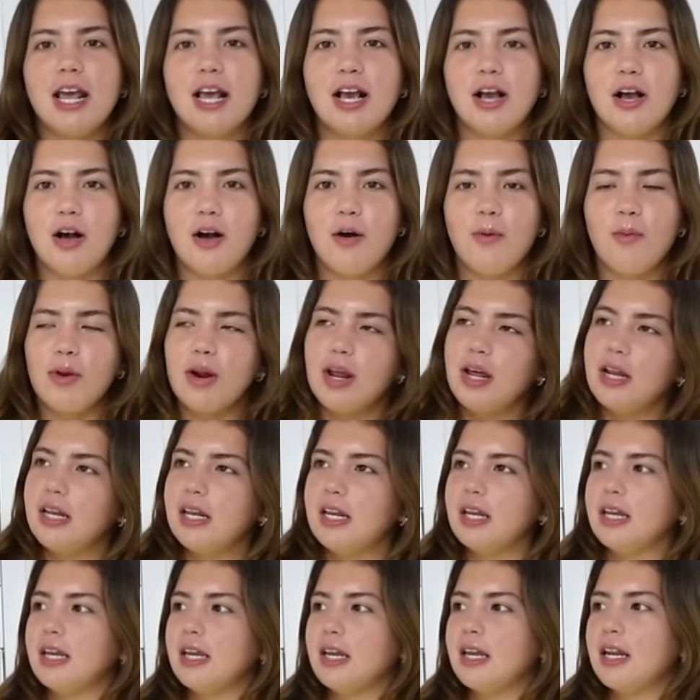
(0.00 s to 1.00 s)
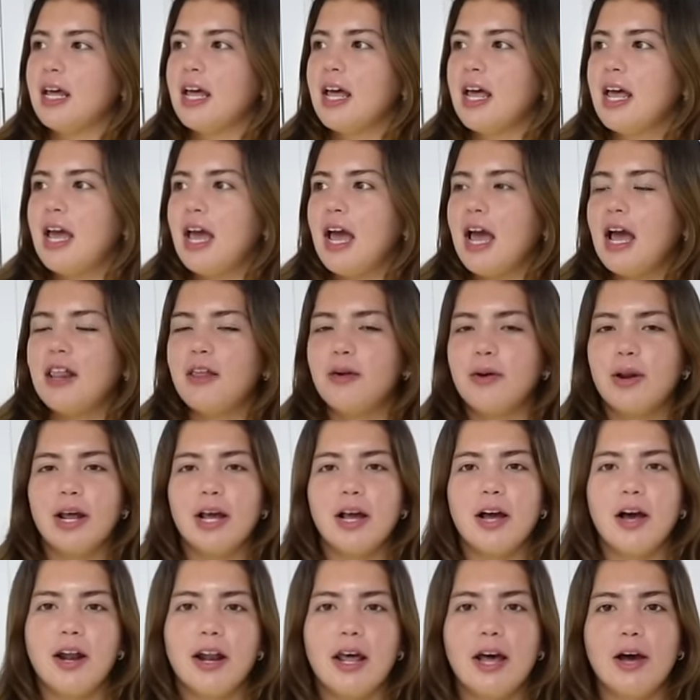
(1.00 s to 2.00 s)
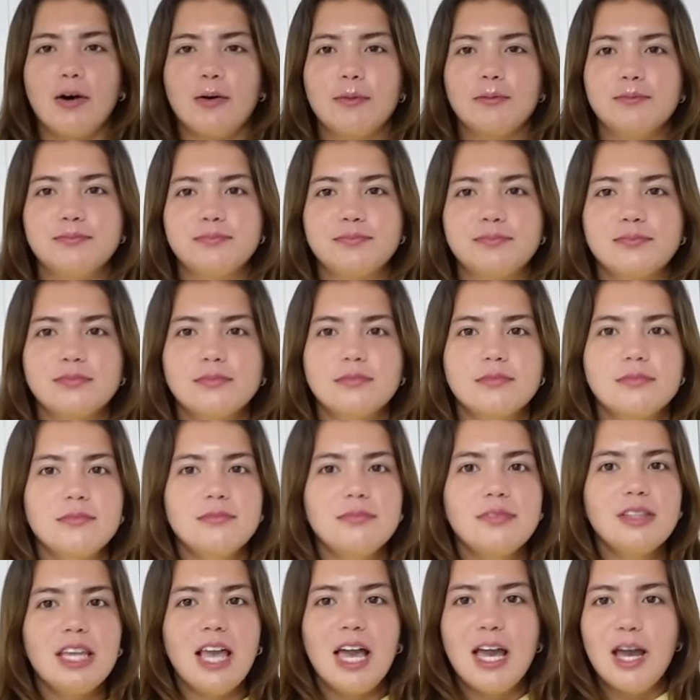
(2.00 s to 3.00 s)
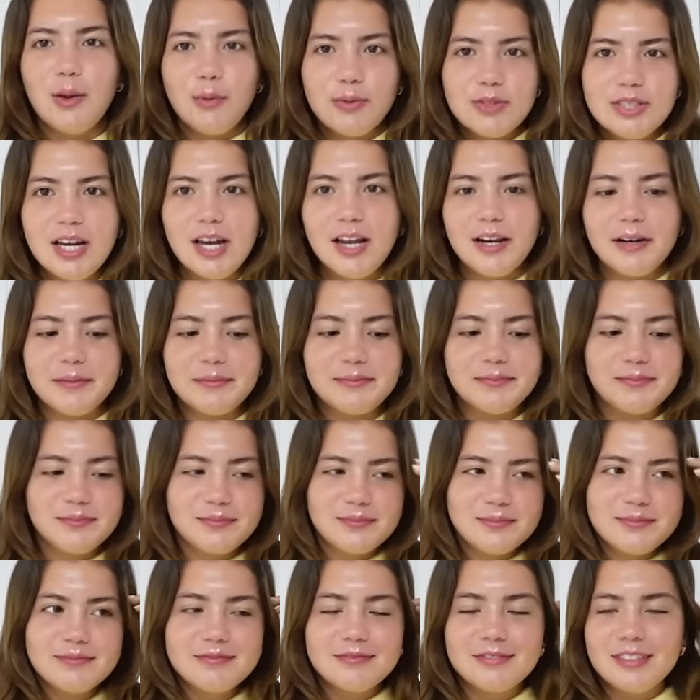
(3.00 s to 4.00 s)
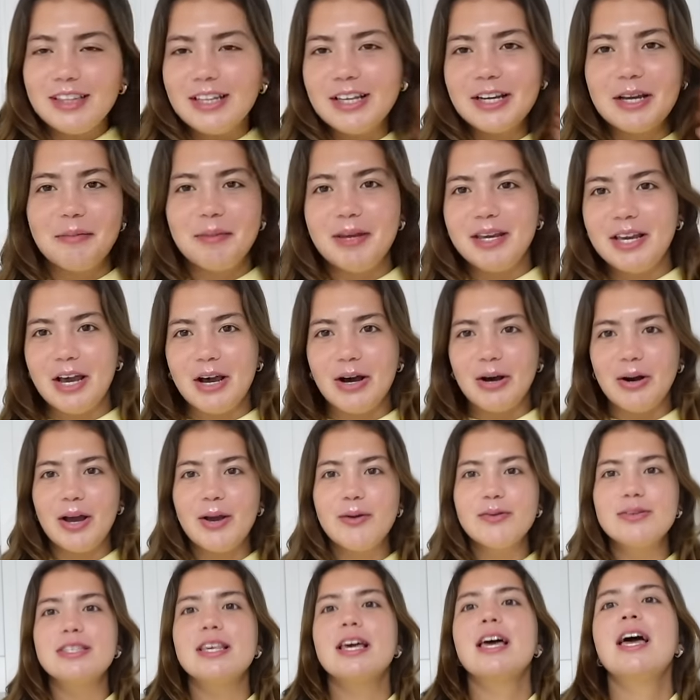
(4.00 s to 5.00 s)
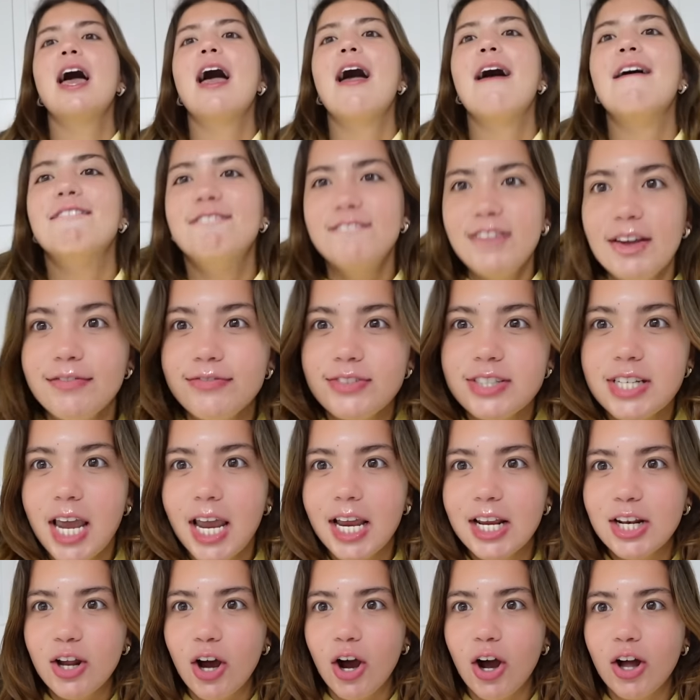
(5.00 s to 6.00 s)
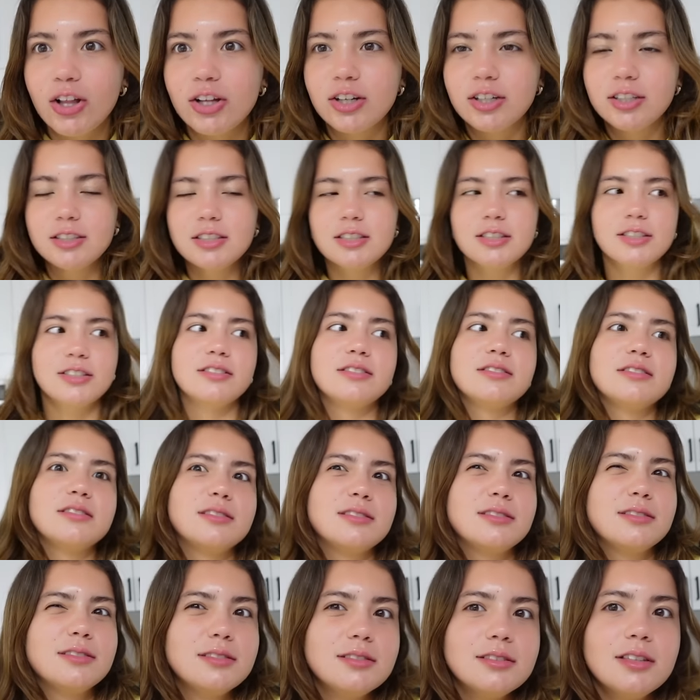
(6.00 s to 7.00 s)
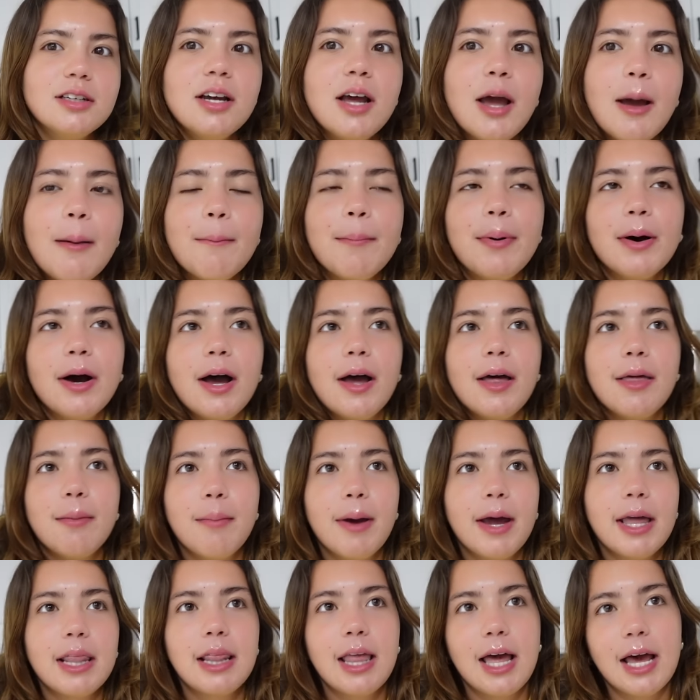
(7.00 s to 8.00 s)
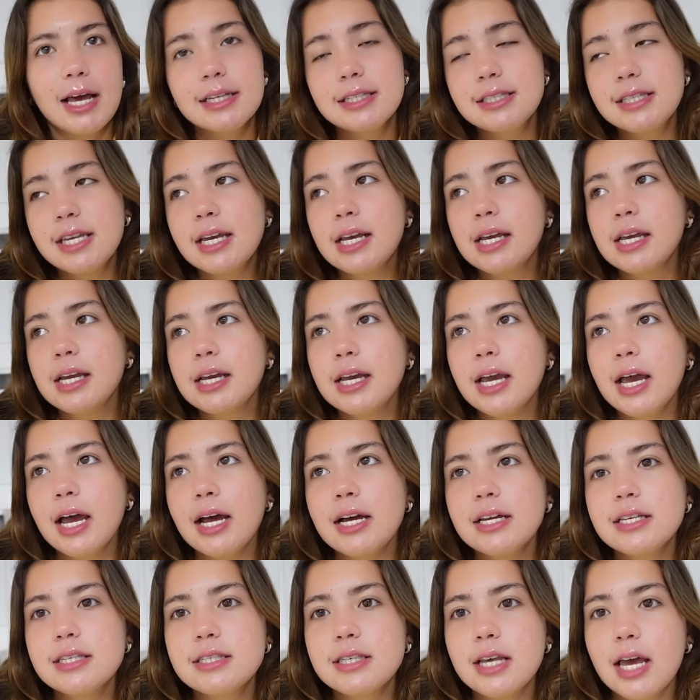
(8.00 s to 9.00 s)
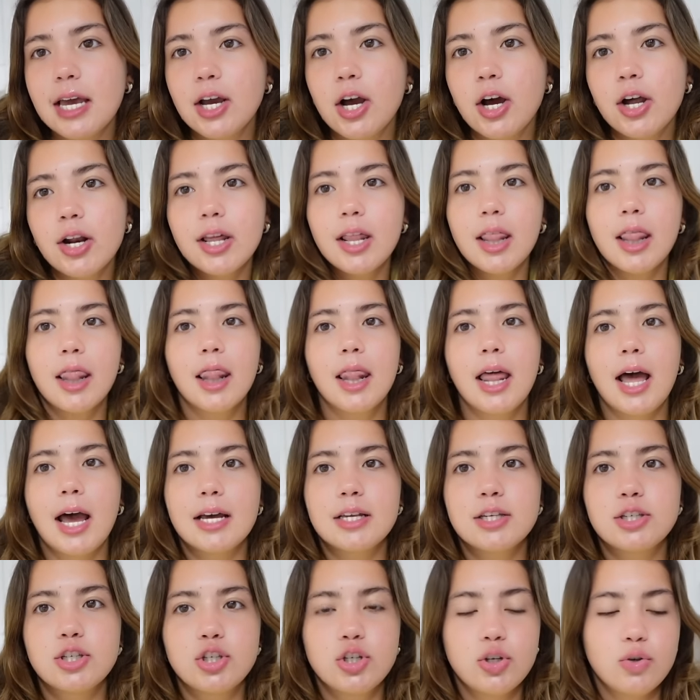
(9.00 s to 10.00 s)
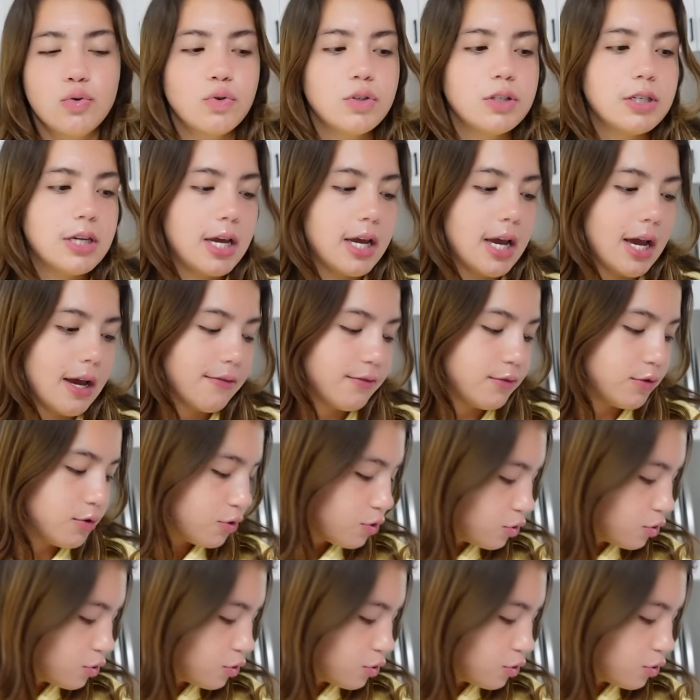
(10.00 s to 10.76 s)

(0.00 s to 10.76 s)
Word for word: and got what I needed. And then when I got out, it was done. Look at me go. It was $58. But my last tank of gas, I got it last Tuesday after